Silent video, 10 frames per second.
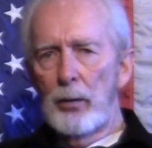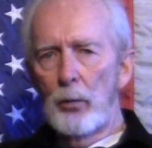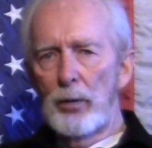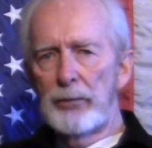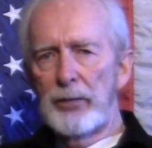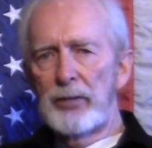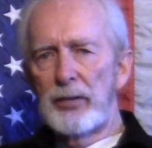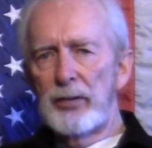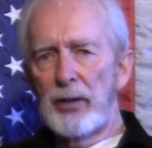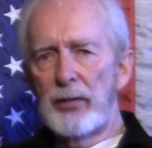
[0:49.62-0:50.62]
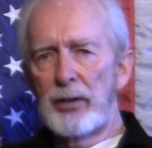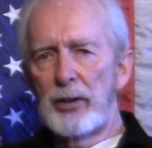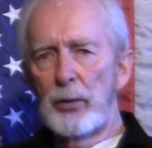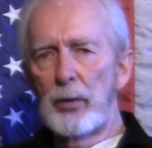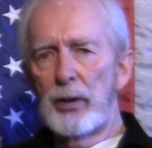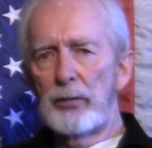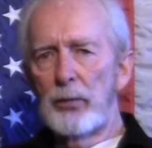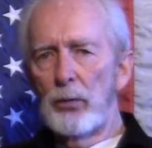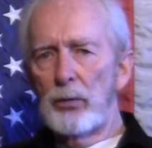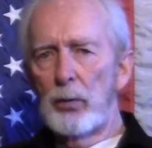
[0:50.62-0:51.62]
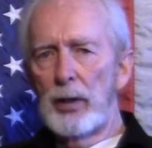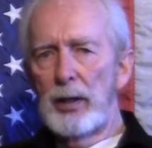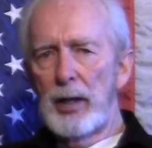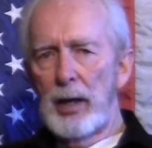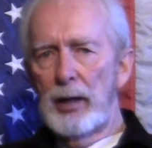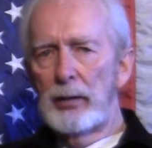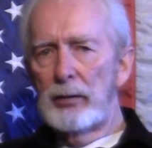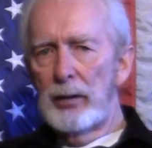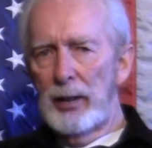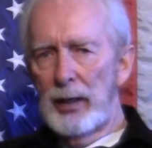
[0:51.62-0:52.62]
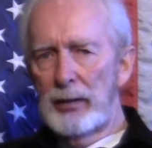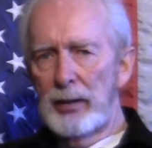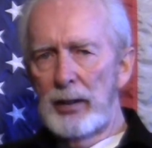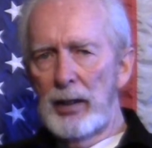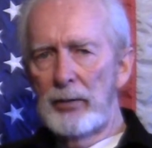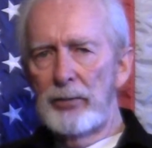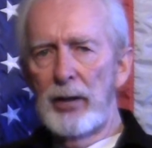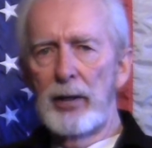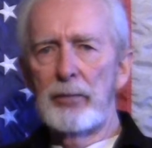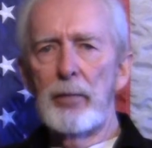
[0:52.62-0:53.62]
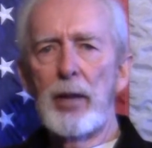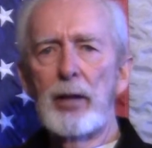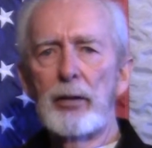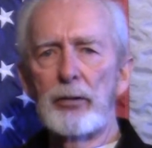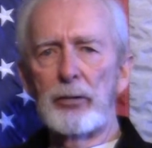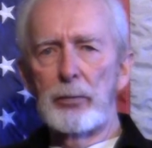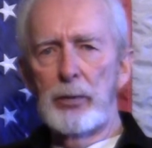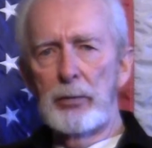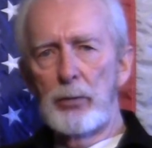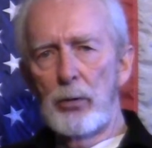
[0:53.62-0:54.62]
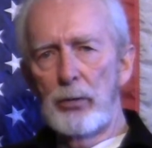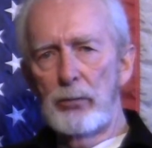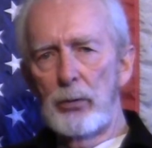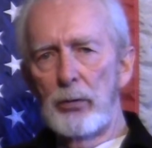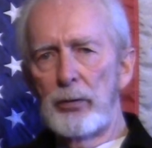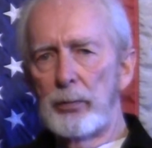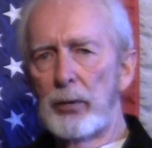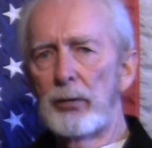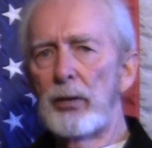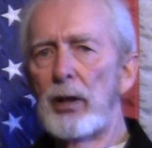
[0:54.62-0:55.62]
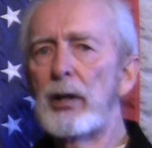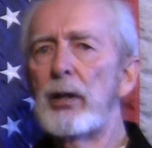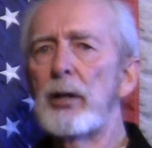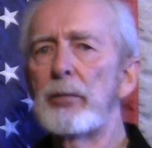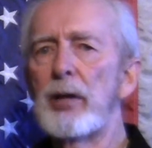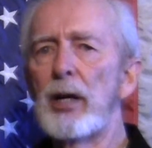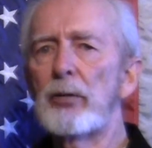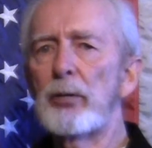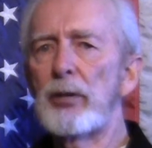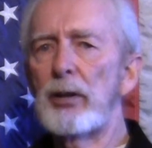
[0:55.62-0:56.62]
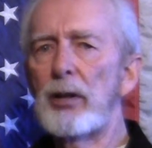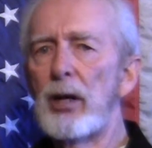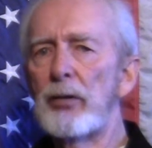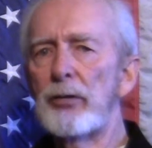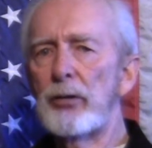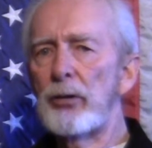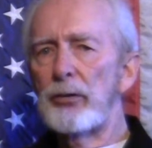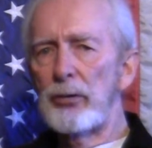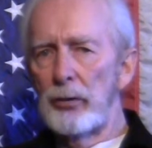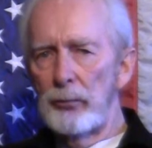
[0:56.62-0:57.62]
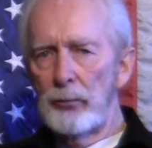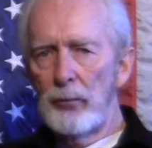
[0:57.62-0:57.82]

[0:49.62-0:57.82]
157 U.S. 429 in 1895, the Supreme Court ruled the personal income tax was unconstitutional.